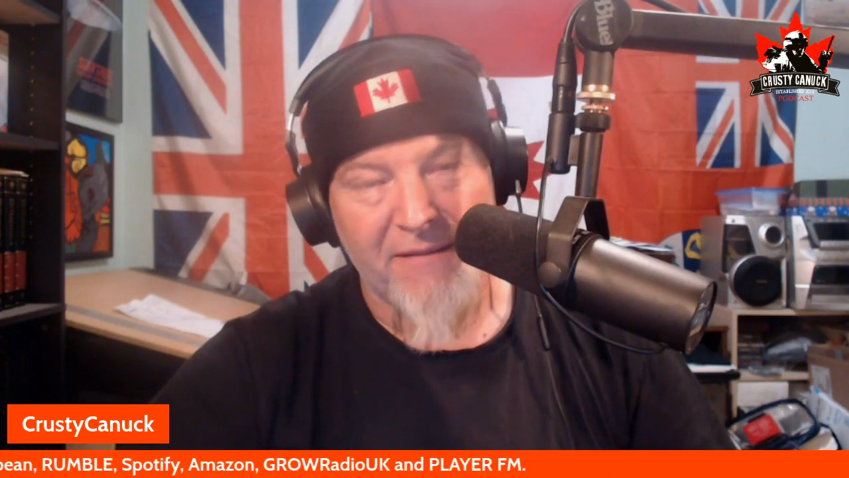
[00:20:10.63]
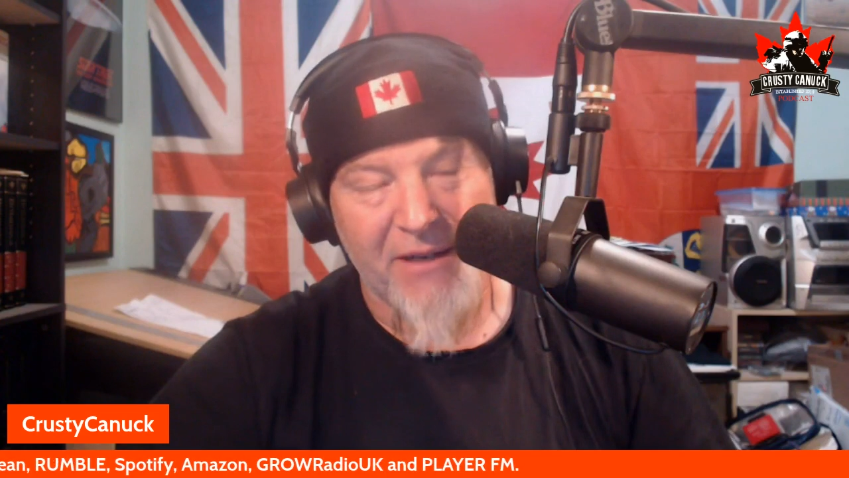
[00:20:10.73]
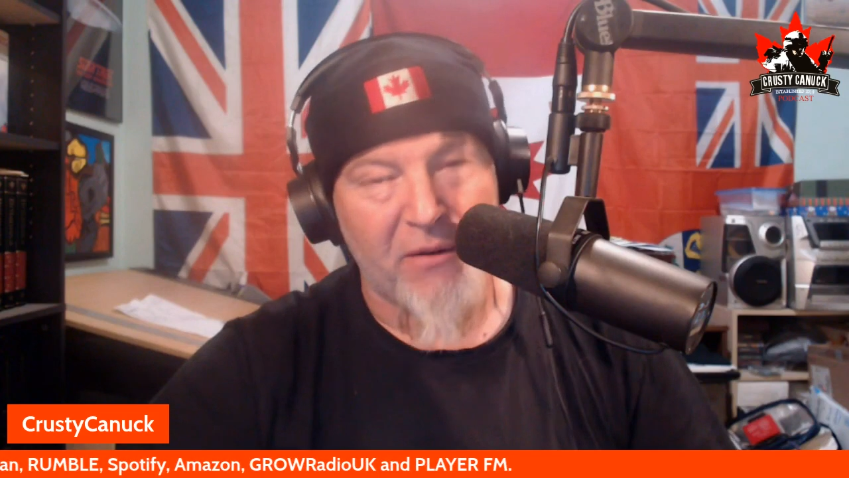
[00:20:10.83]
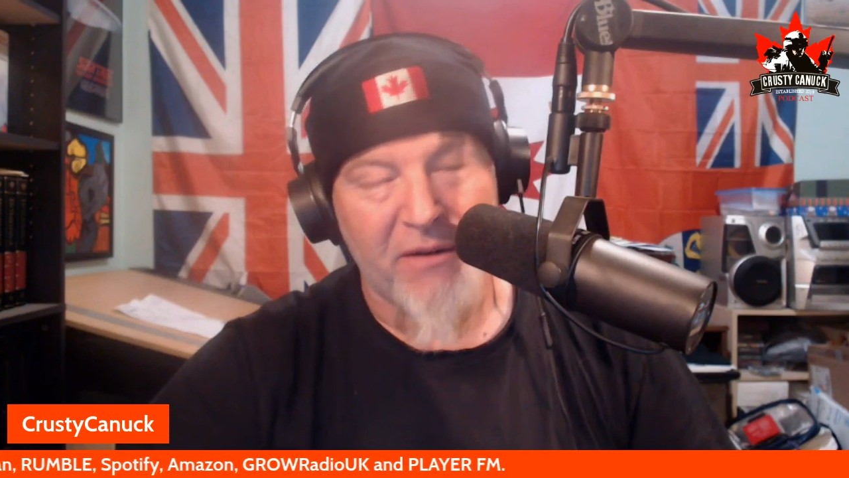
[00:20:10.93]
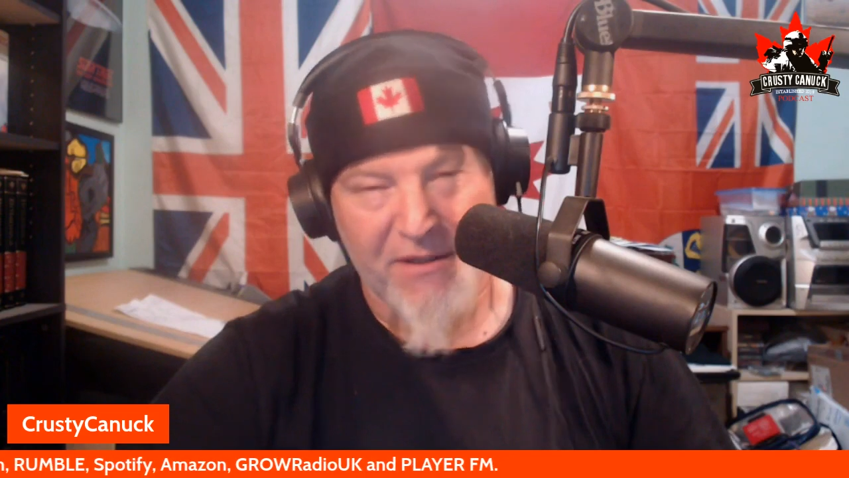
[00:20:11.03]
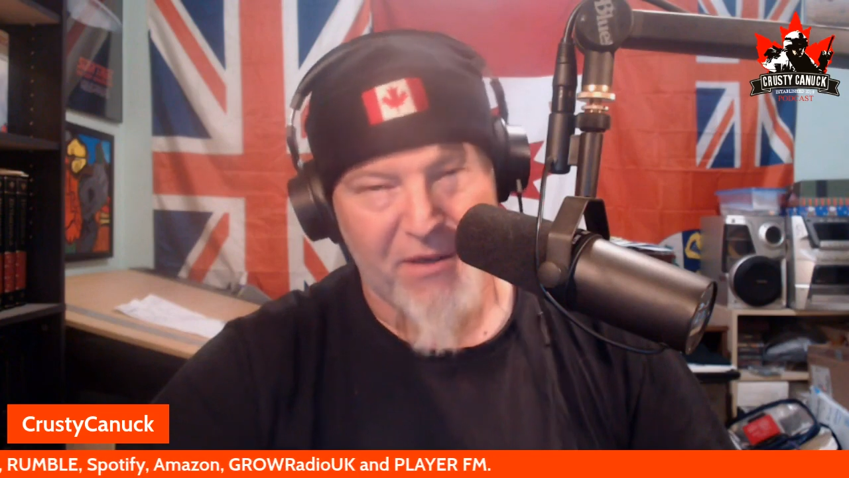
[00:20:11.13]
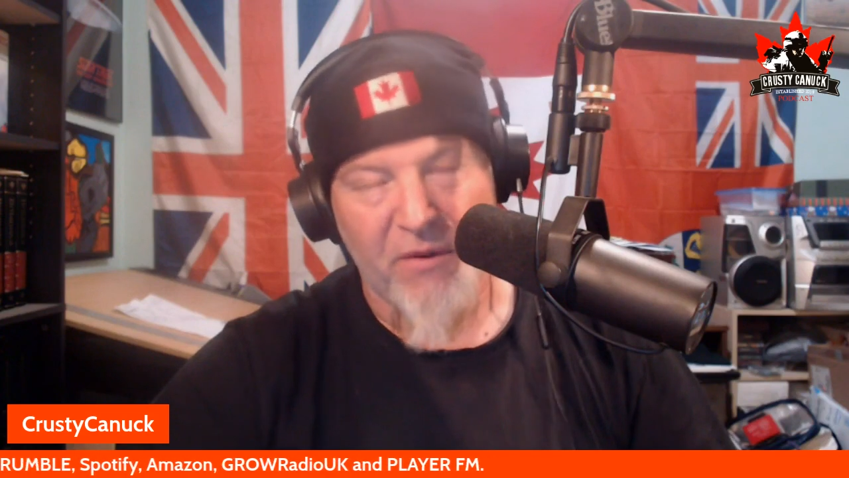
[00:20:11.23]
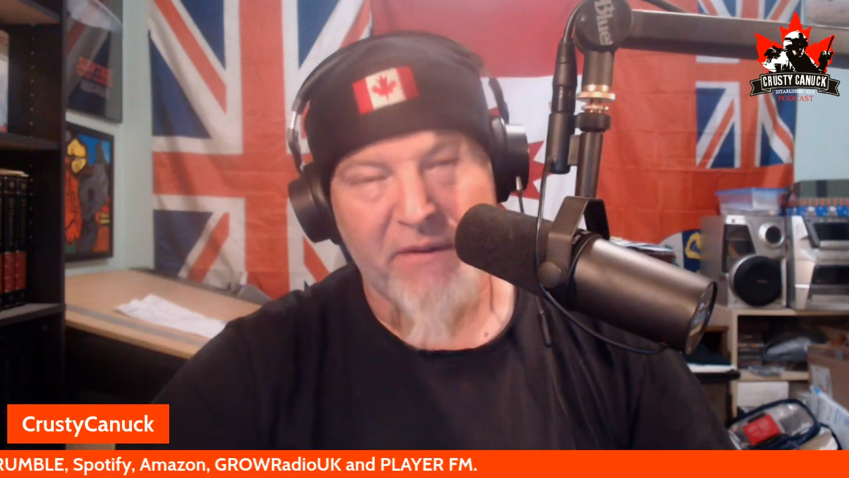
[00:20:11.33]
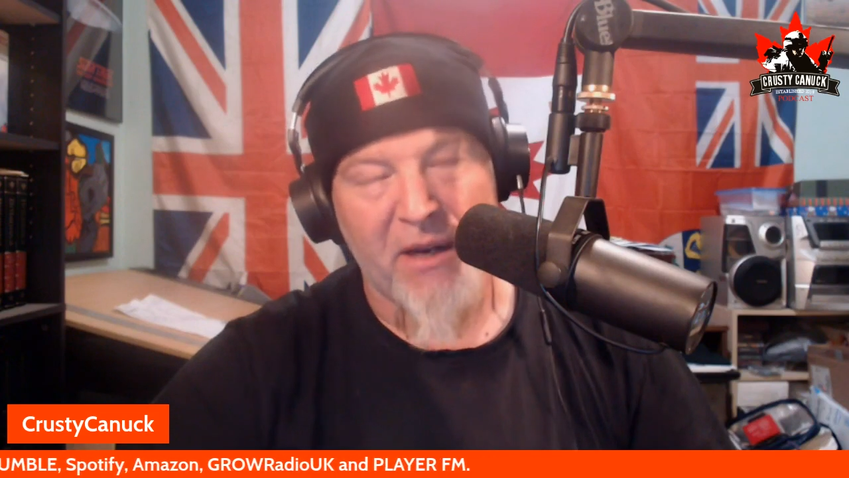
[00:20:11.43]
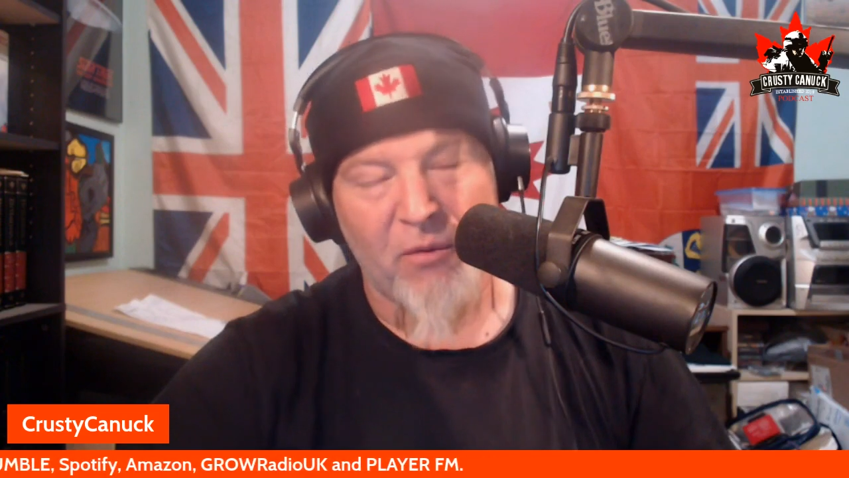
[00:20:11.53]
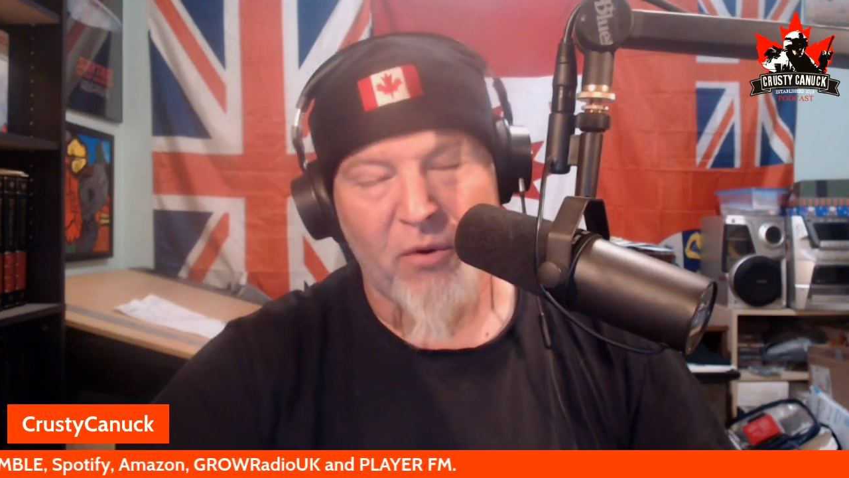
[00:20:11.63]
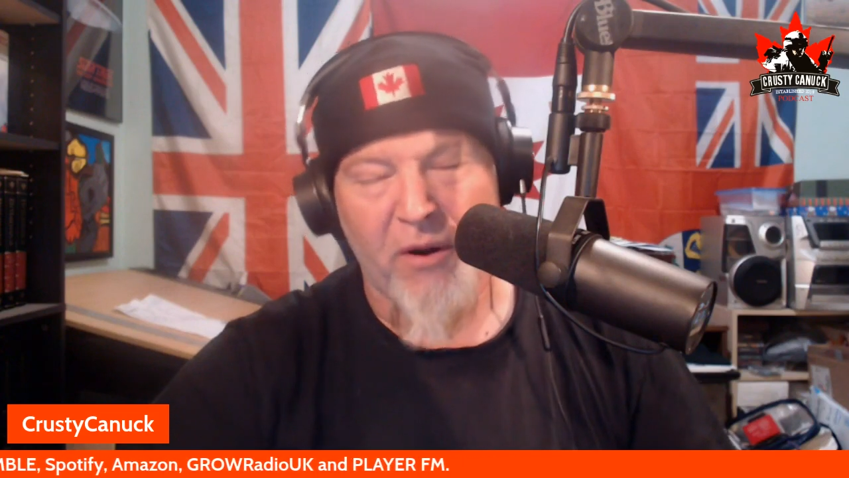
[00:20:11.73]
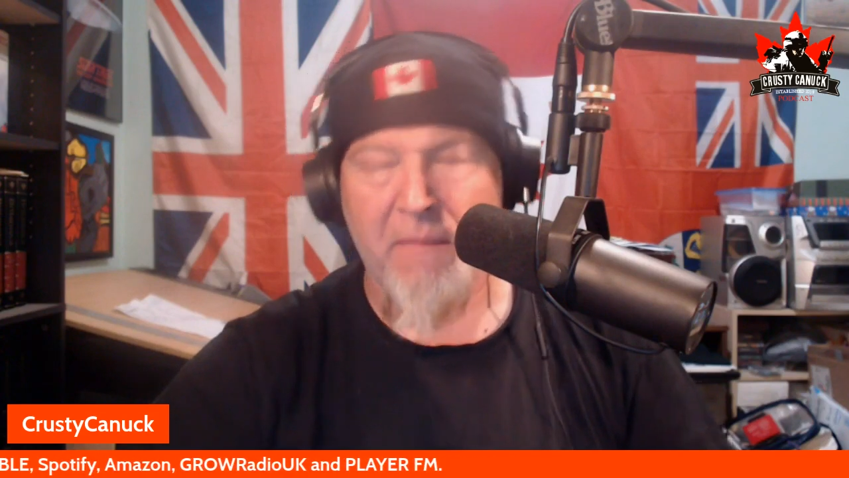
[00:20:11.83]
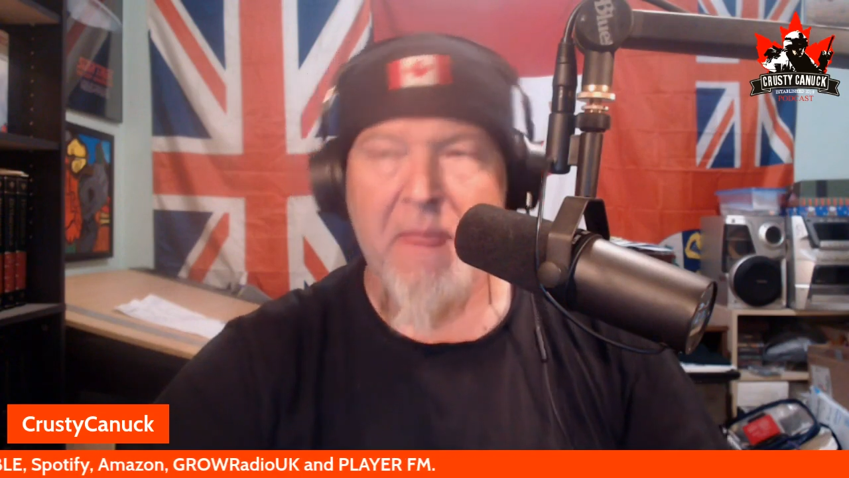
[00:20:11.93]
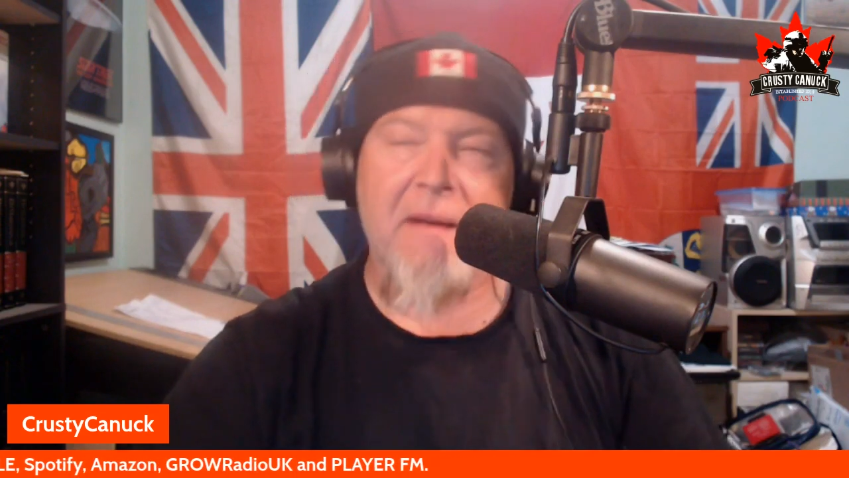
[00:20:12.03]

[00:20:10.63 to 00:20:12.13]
you know, because he won that award.